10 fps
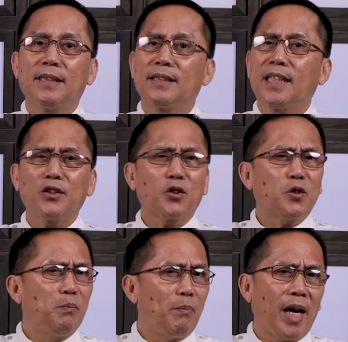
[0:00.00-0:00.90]
not to
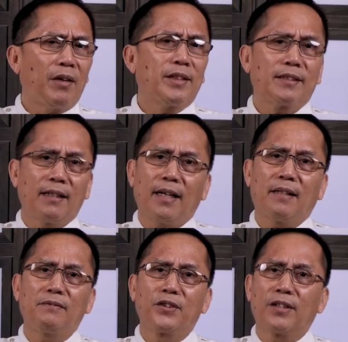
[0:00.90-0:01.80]
compare his
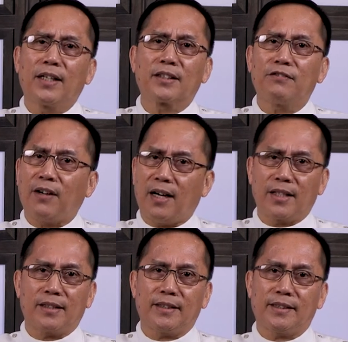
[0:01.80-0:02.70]
love to that of
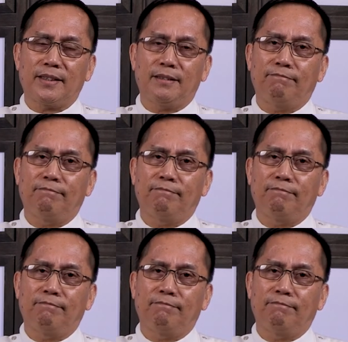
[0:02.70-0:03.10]
others,